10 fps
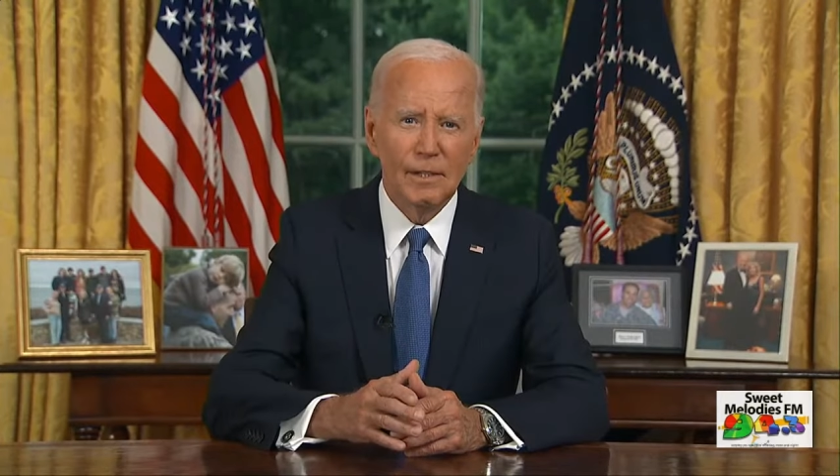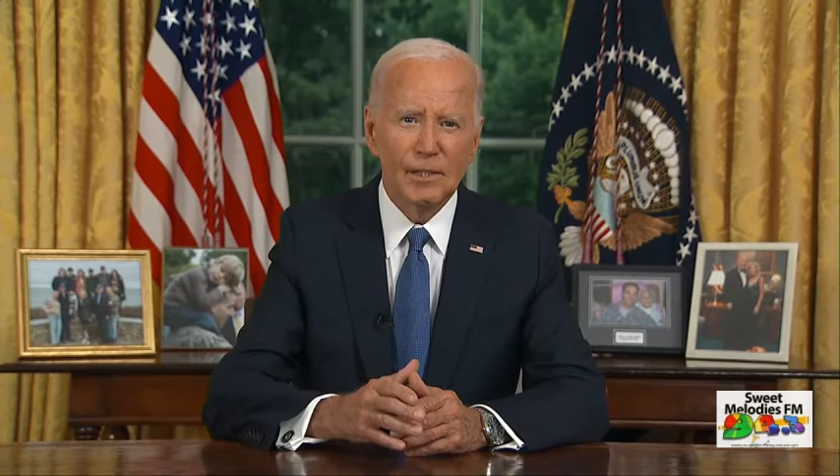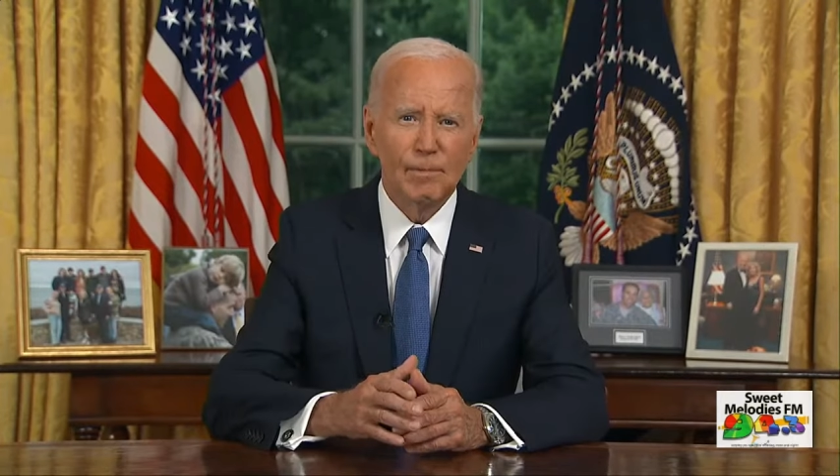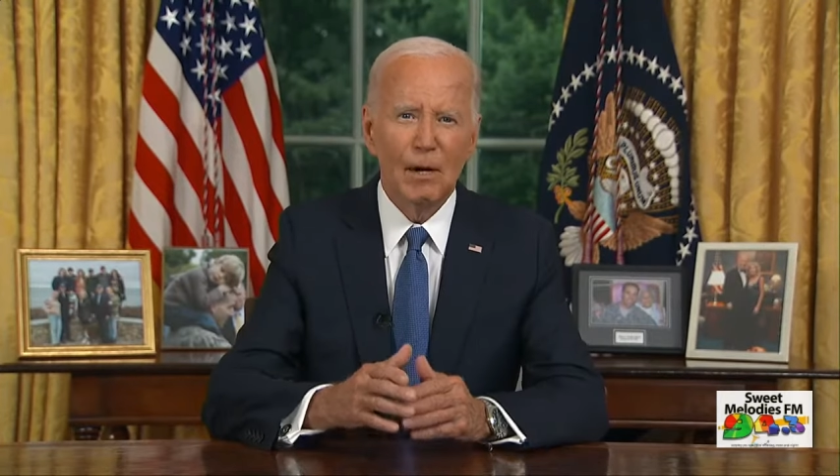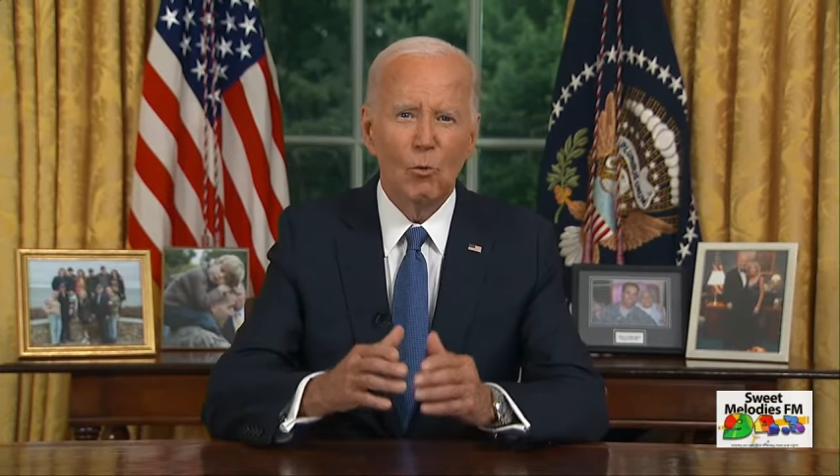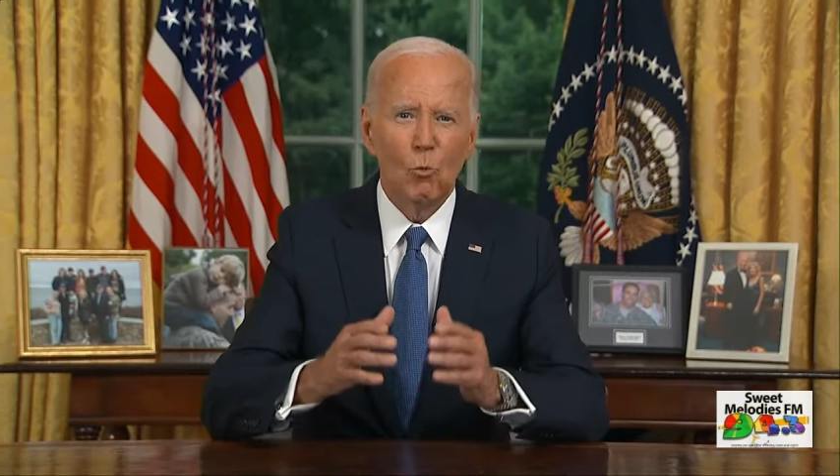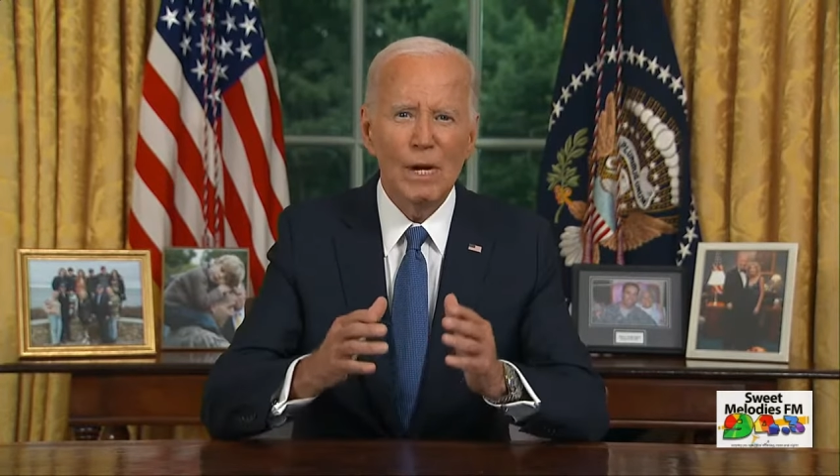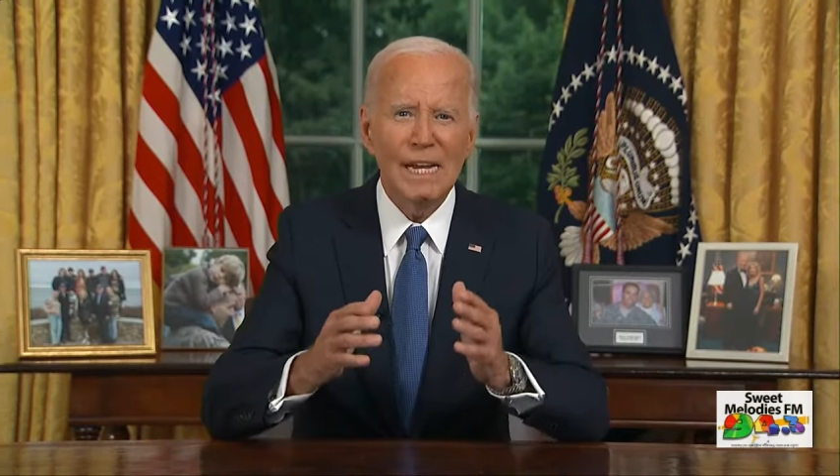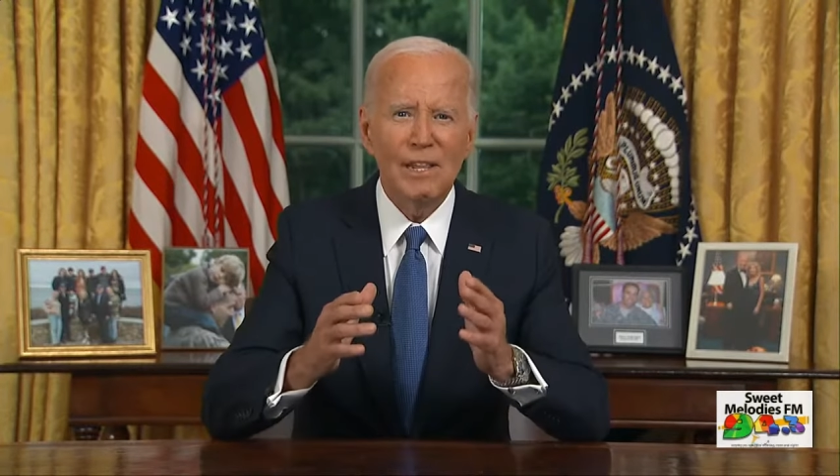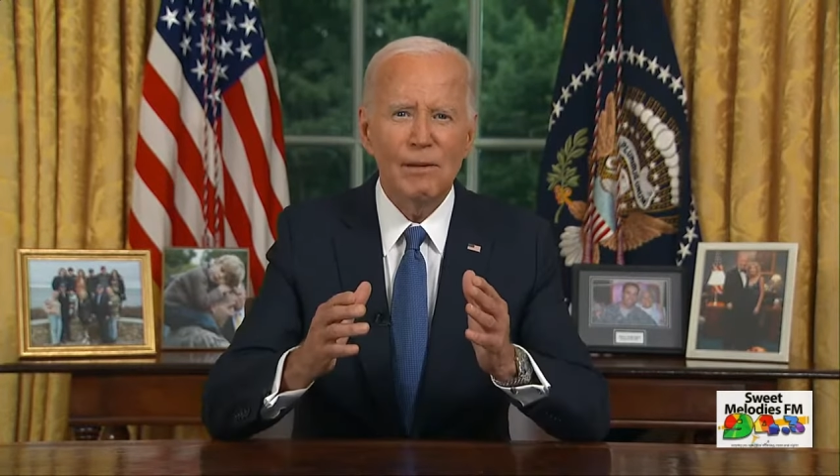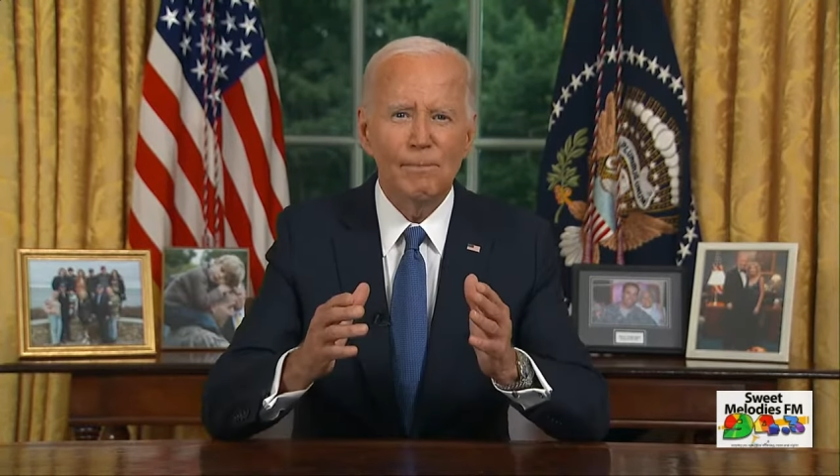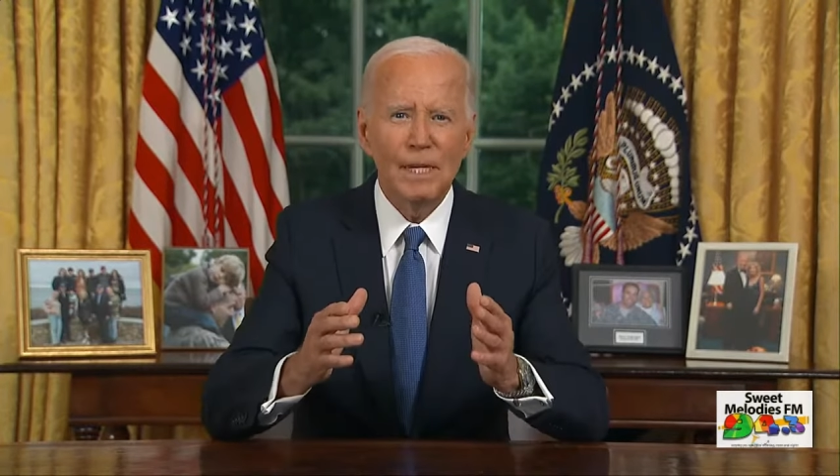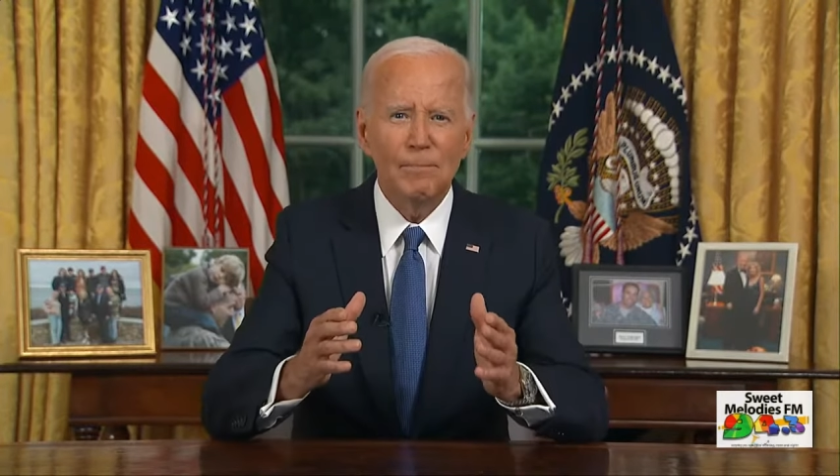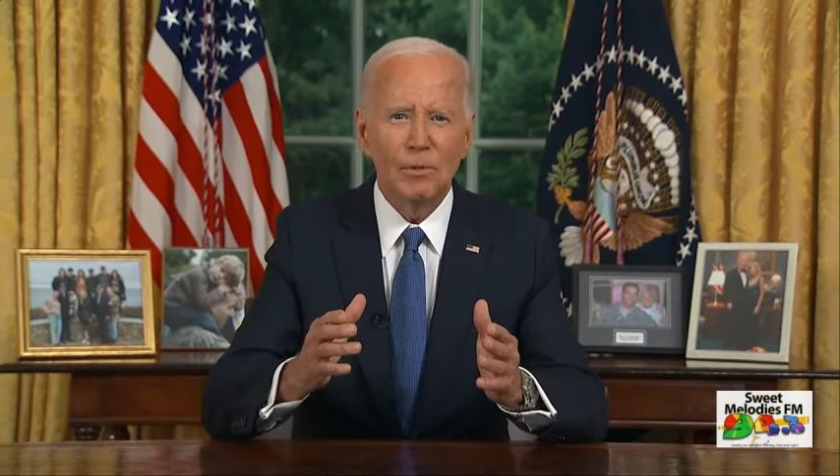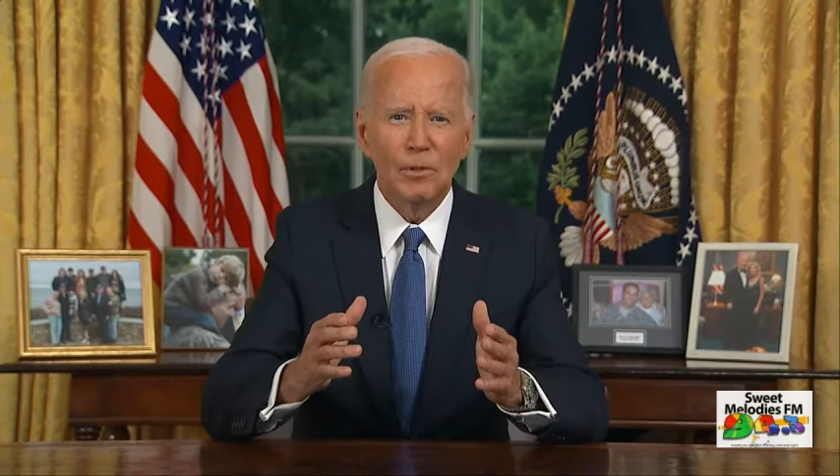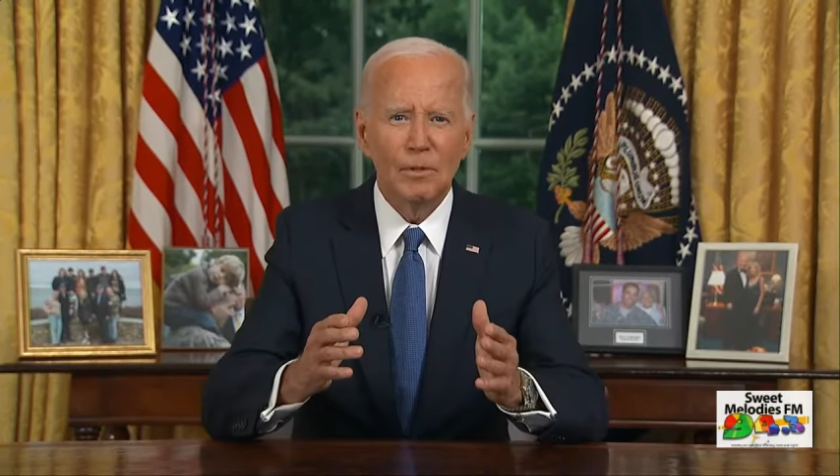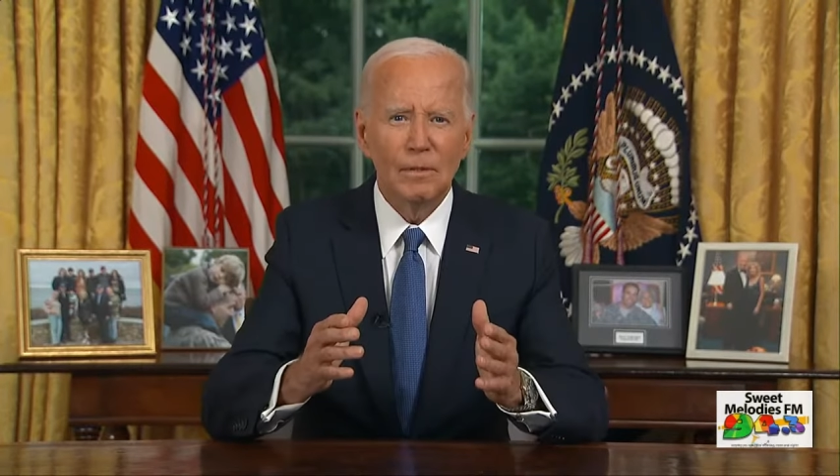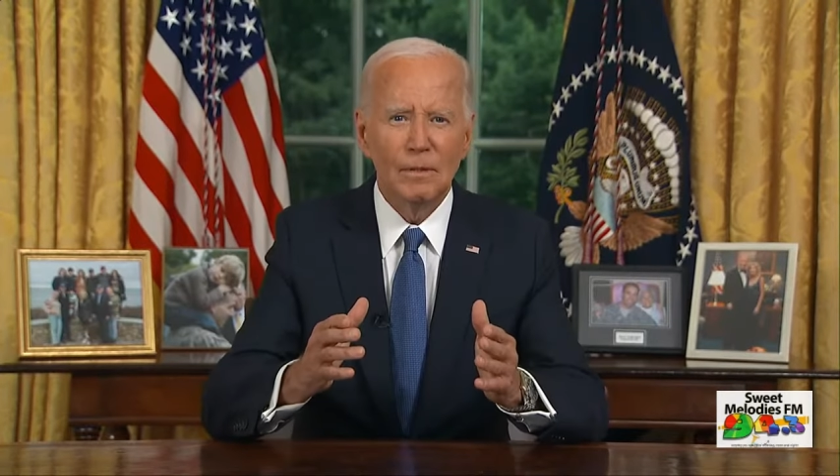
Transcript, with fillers: It's about we, the people.